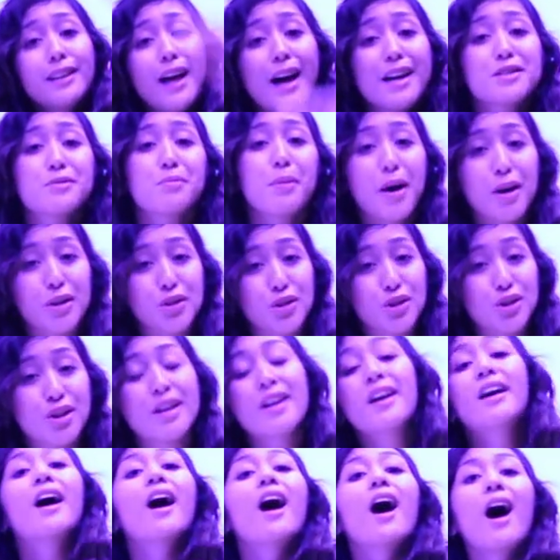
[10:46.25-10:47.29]
Last
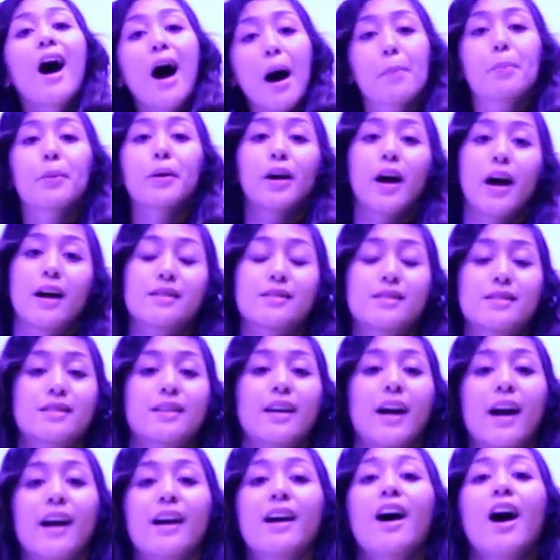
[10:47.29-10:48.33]
punch,
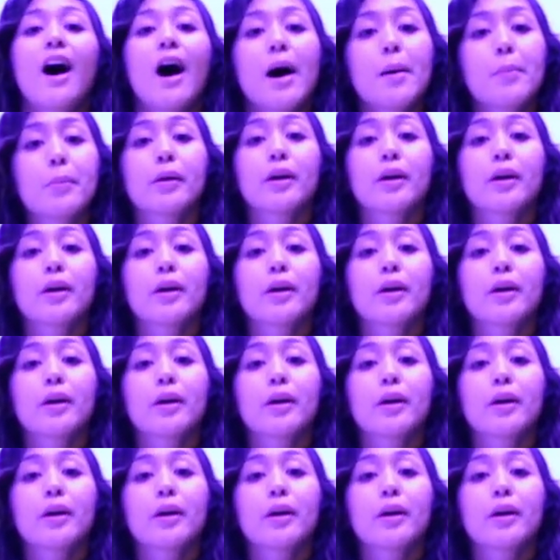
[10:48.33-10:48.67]
uppercuts, okay?